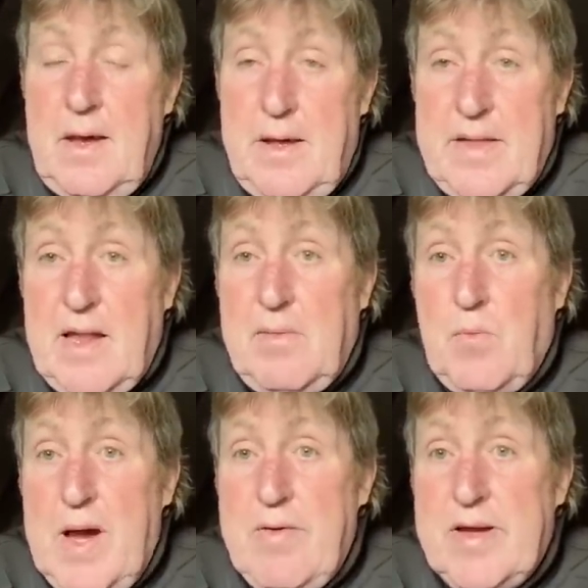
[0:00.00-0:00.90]
and then I'll
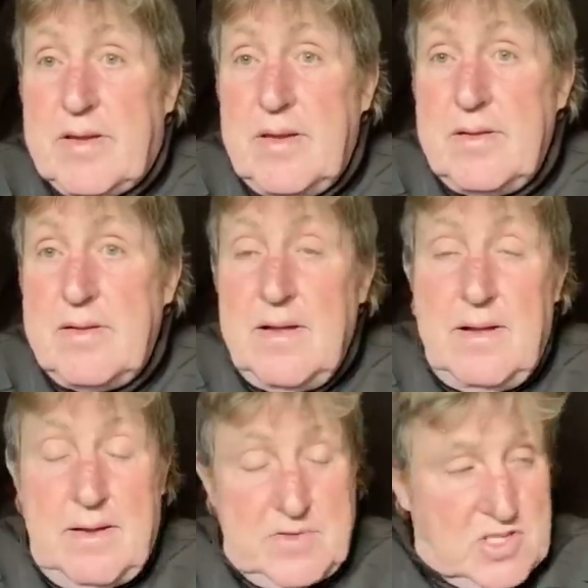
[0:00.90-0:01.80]
wear it,
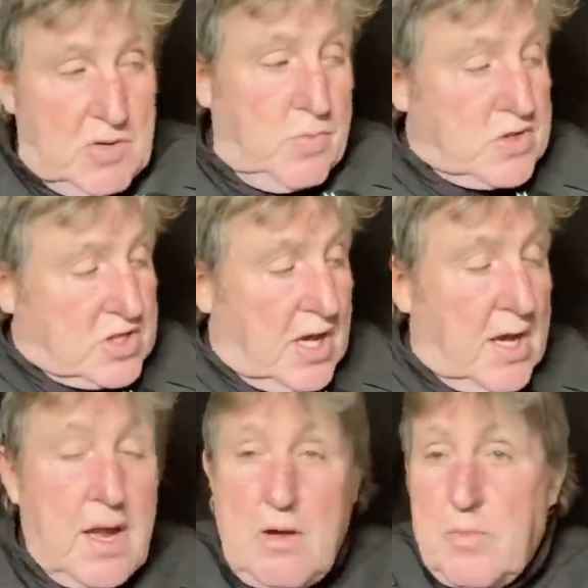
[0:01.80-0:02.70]
and some would say
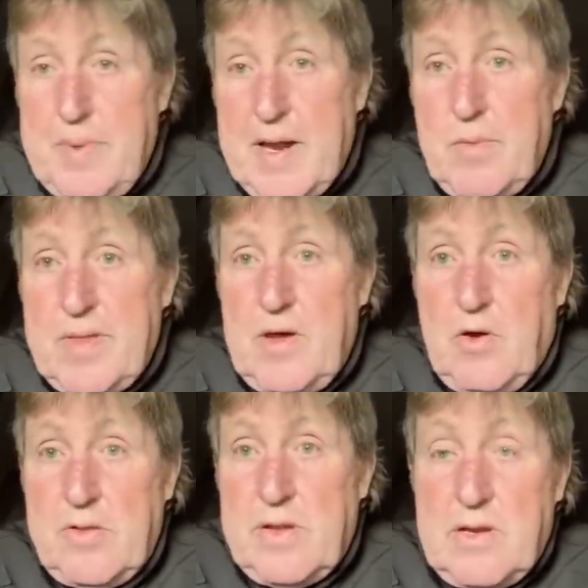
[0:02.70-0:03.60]
I look better with it
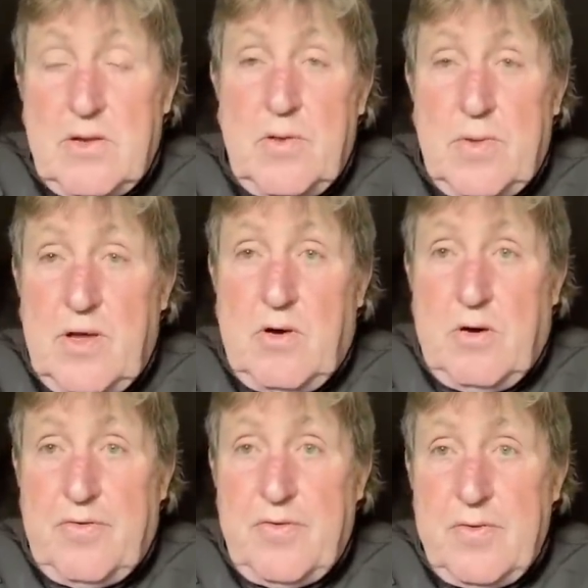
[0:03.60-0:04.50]
on than I do with it
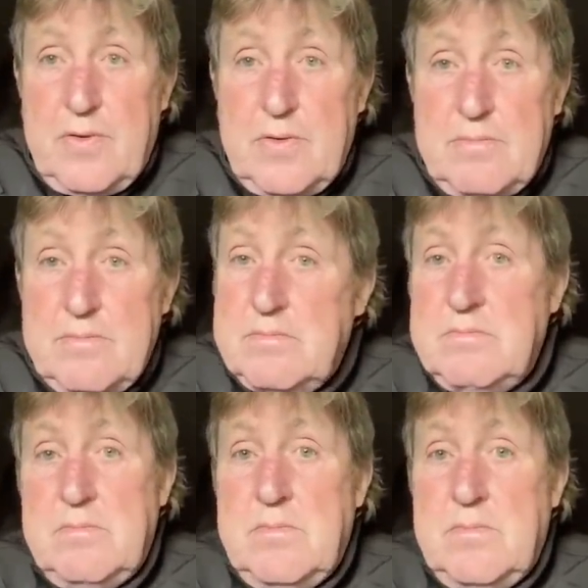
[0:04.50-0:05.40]
off.
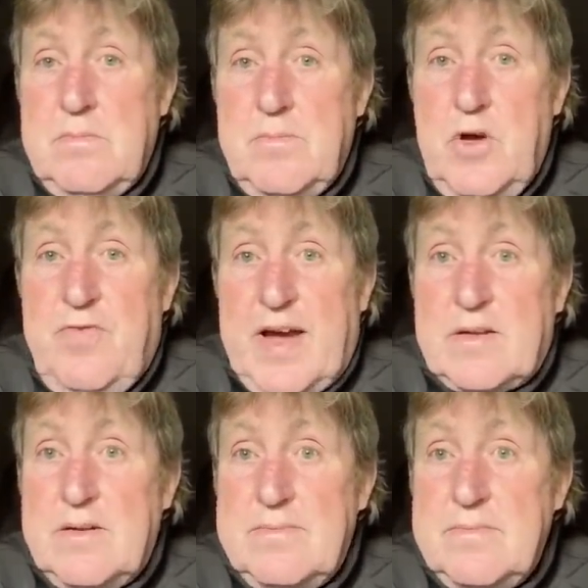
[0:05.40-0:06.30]
Perfect.